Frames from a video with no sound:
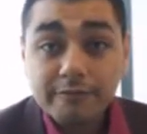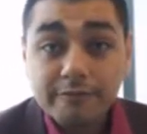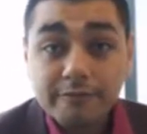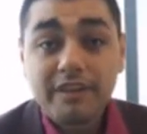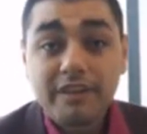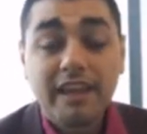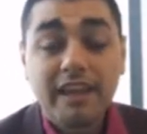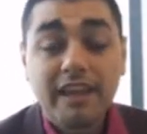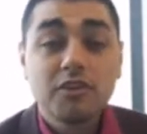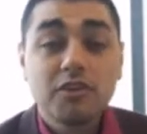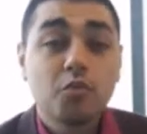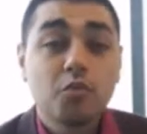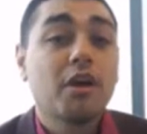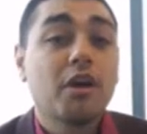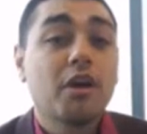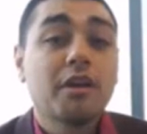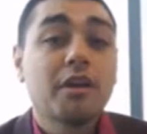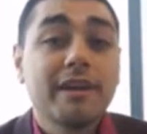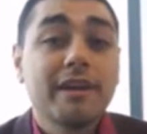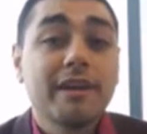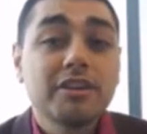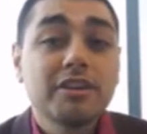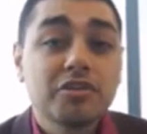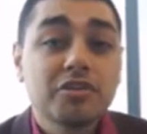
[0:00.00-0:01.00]
Okay, you want to
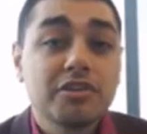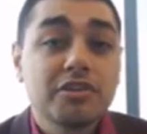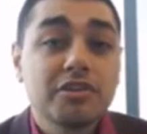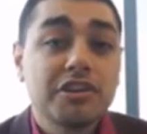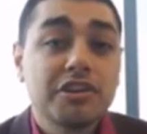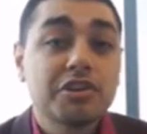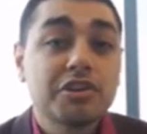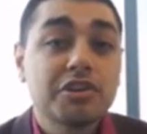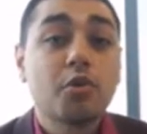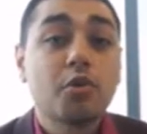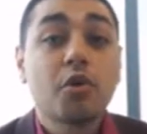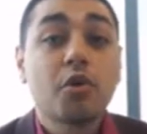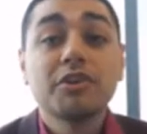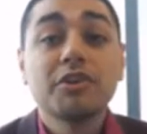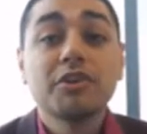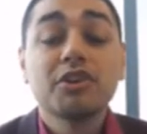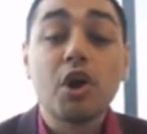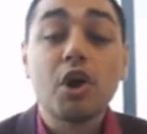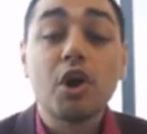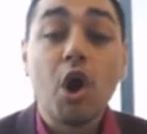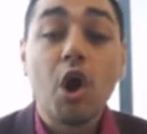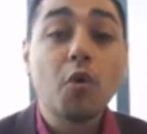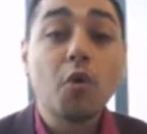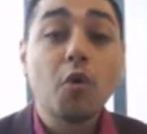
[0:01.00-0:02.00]
make sure that you're growing
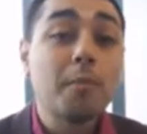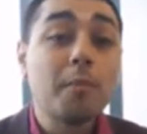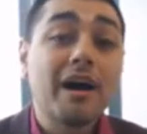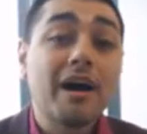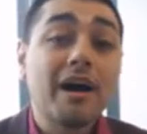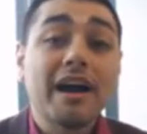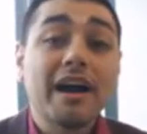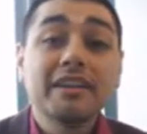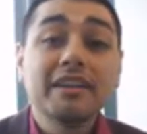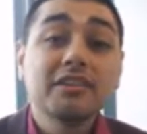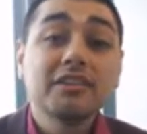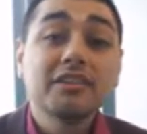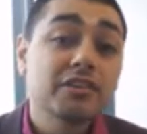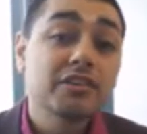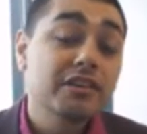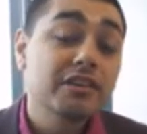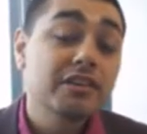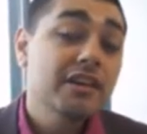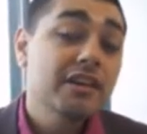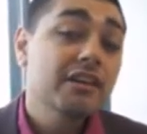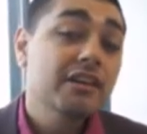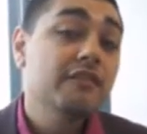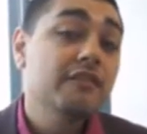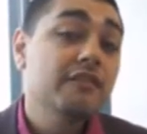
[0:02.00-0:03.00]
your own mind, you're
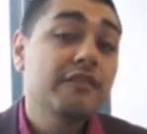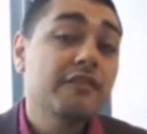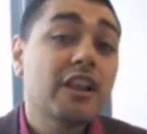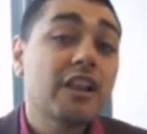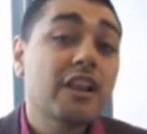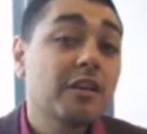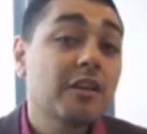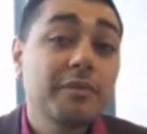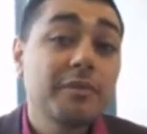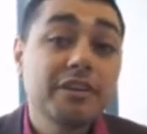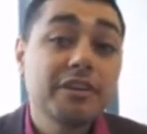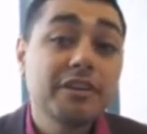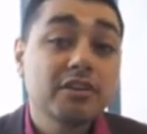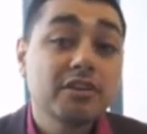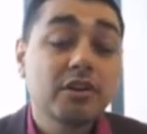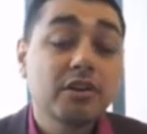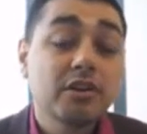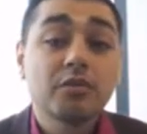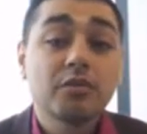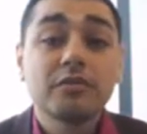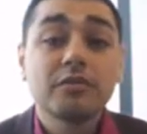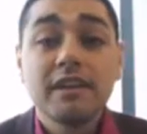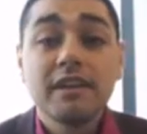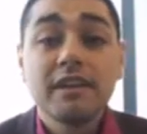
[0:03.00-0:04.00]
developing your
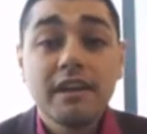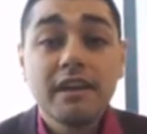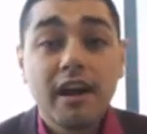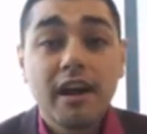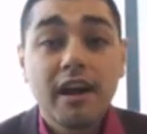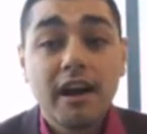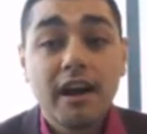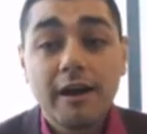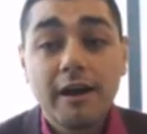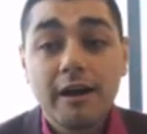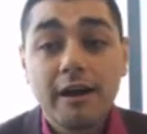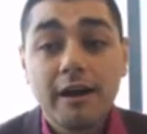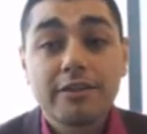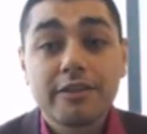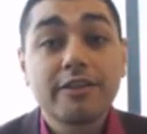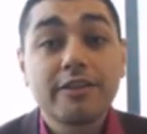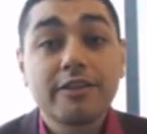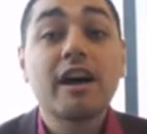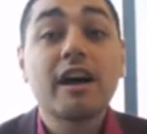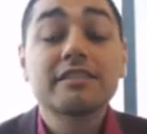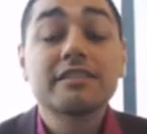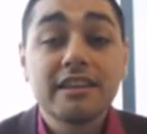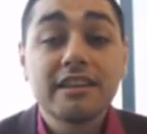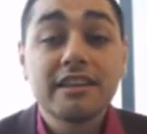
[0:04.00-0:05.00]
own uh,
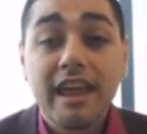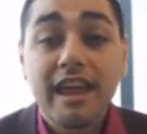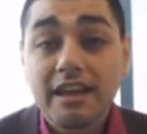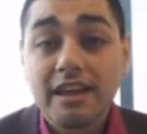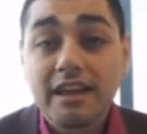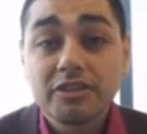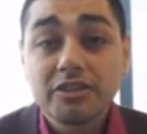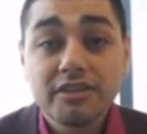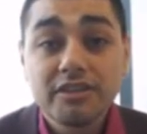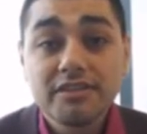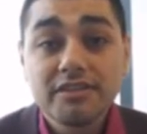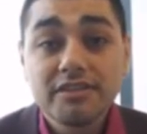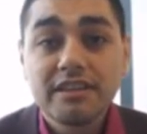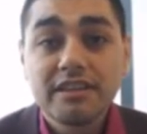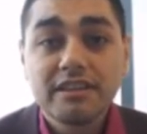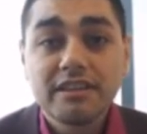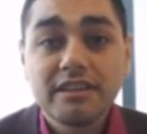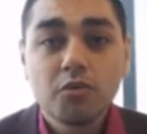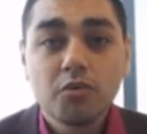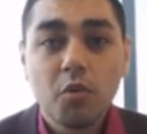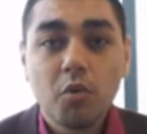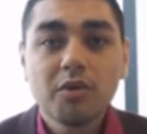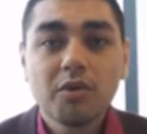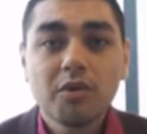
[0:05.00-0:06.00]
thoughts and actions, and
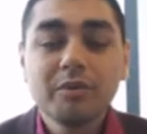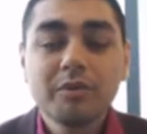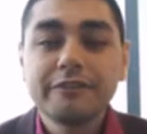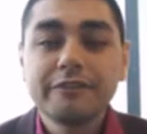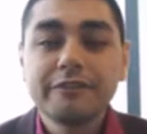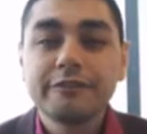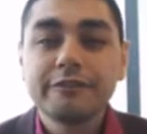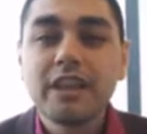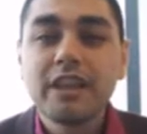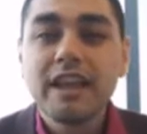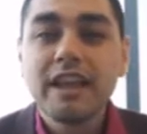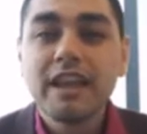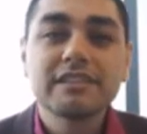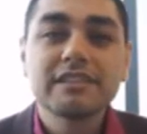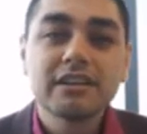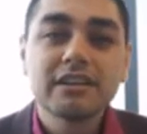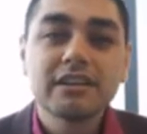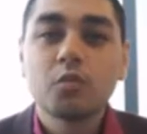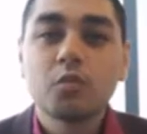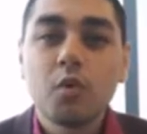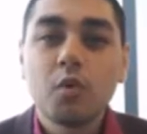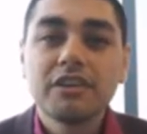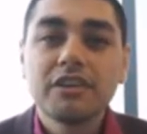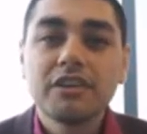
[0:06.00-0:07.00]
you want to reflect
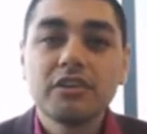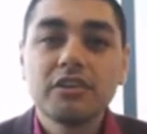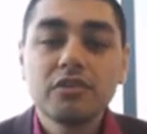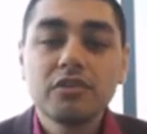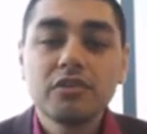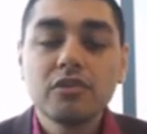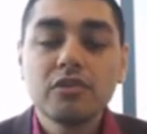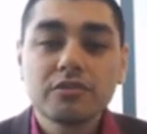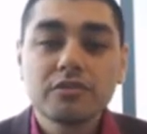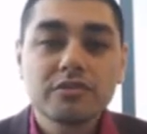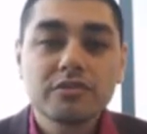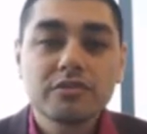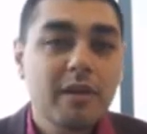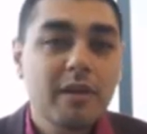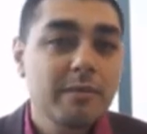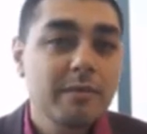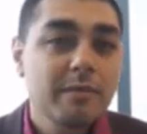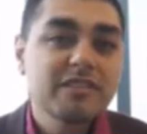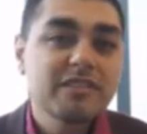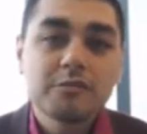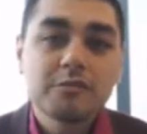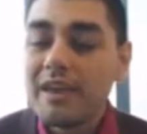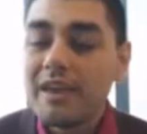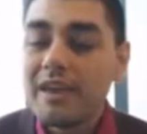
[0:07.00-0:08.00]
on what you do. So maybe
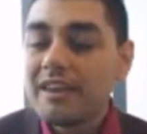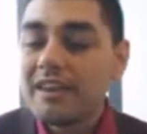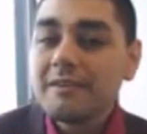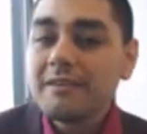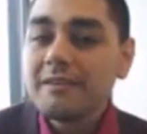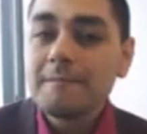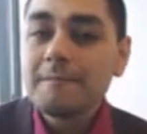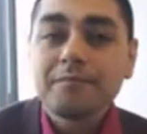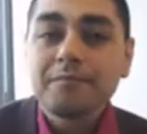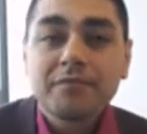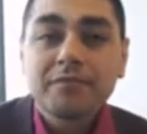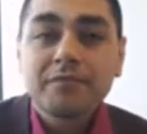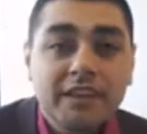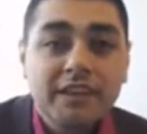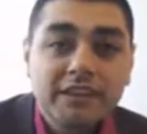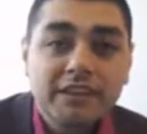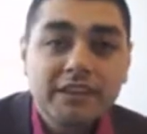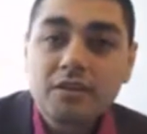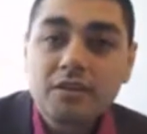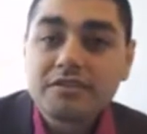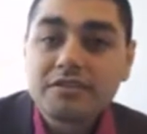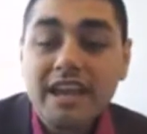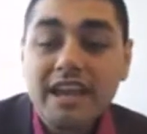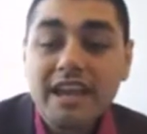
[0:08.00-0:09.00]
spend, you
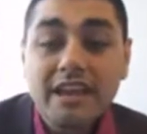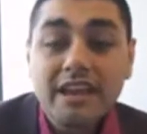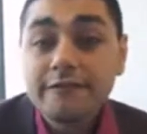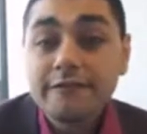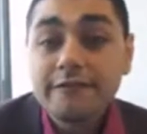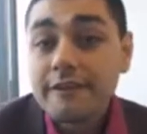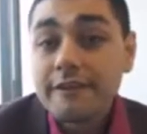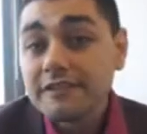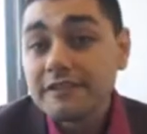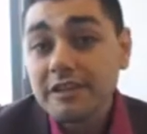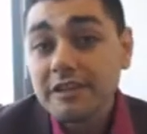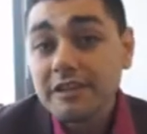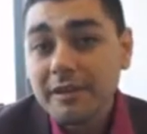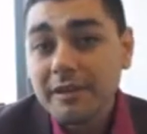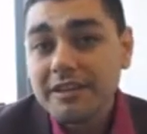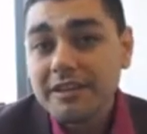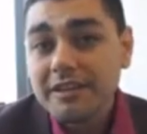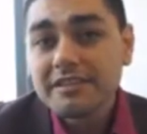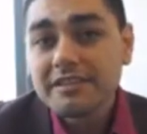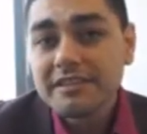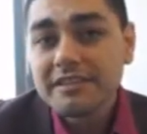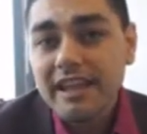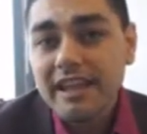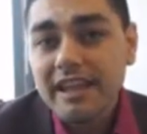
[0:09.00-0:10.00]
know, 10, 15
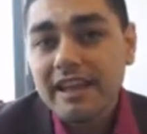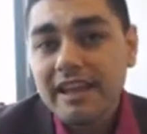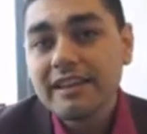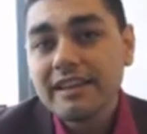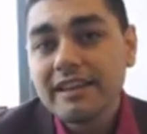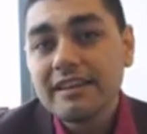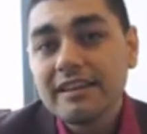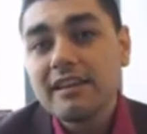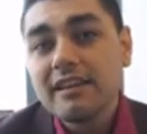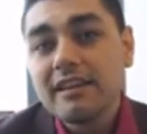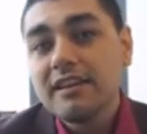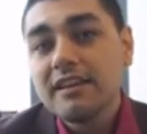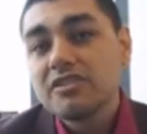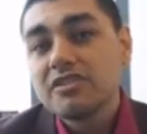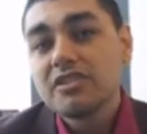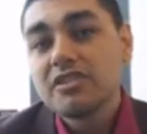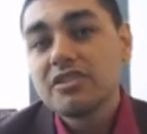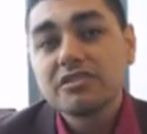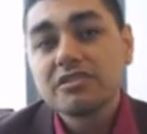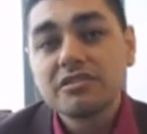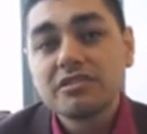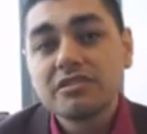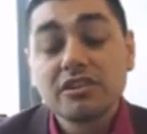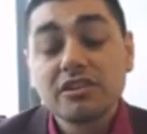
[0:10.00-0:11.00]
minutes a day
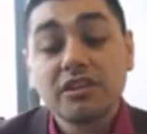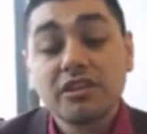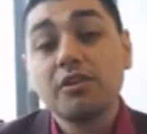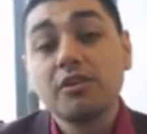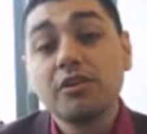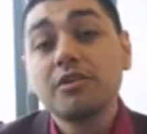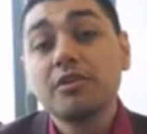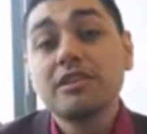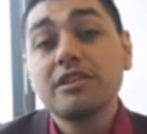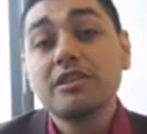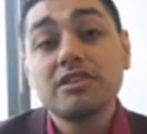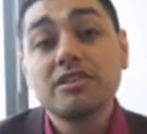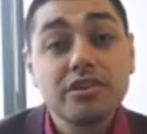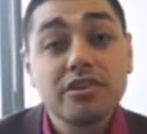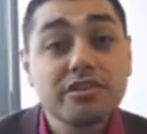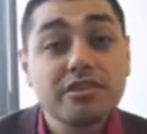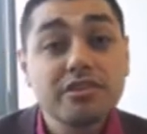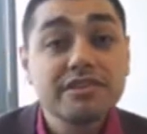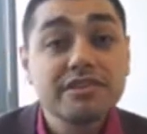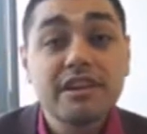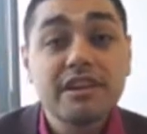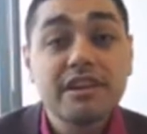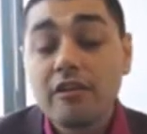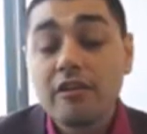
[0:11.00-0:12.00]
just secluded to
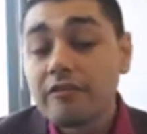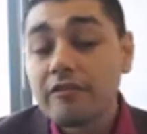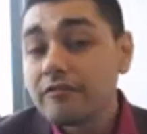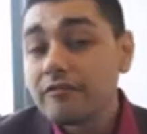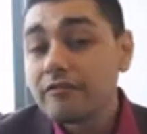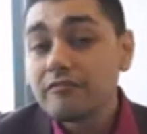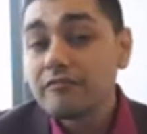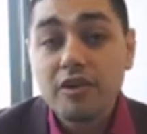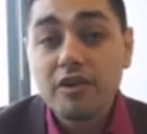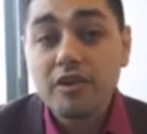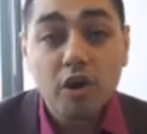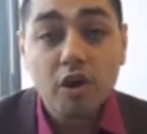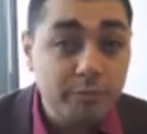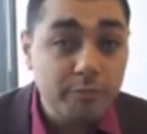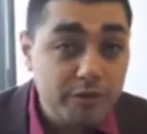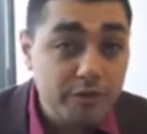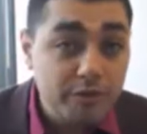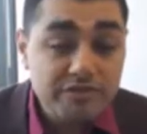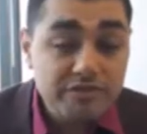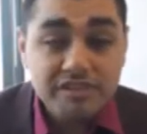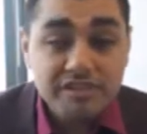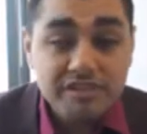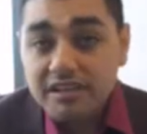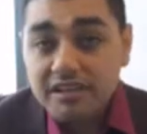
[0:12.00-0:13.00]
yourself, no
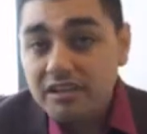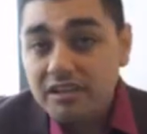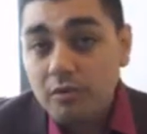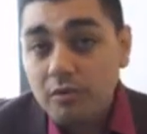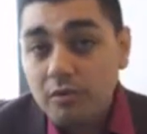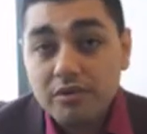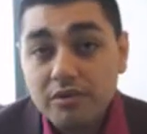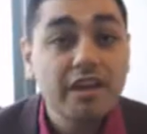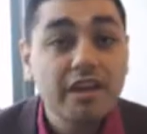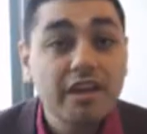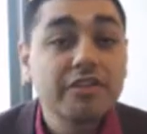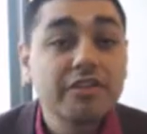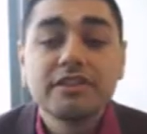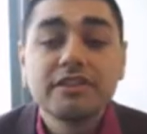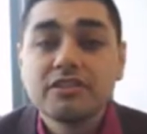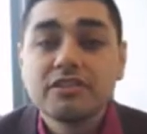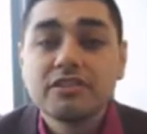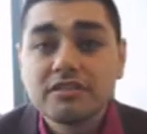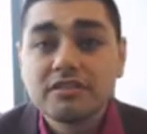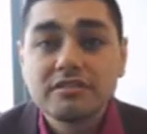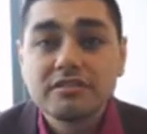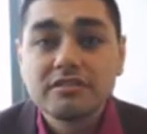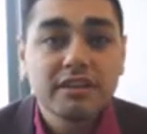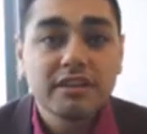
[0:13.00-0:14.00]
music, no nothing,
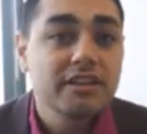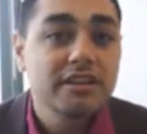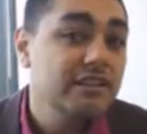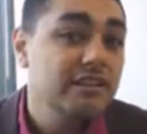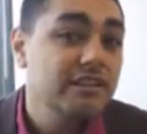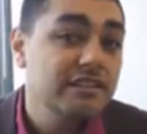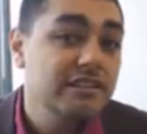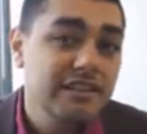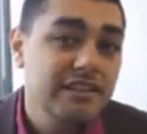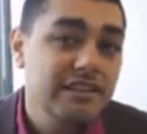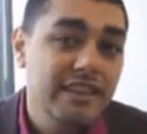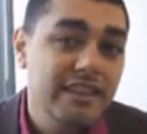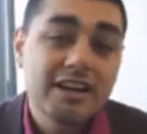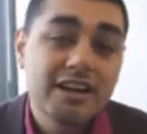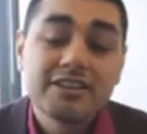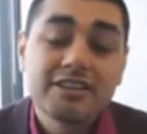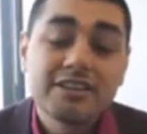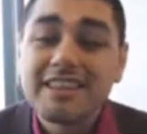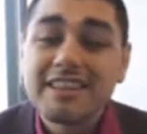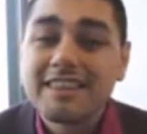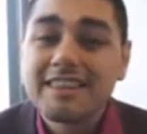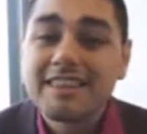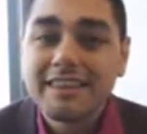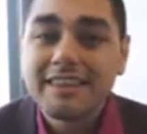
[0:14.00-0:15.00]
just literally there
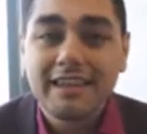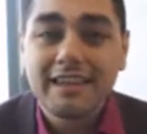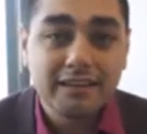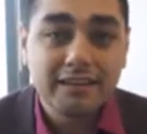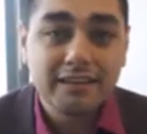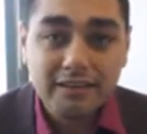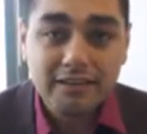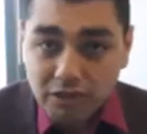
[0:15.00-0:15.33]
to think.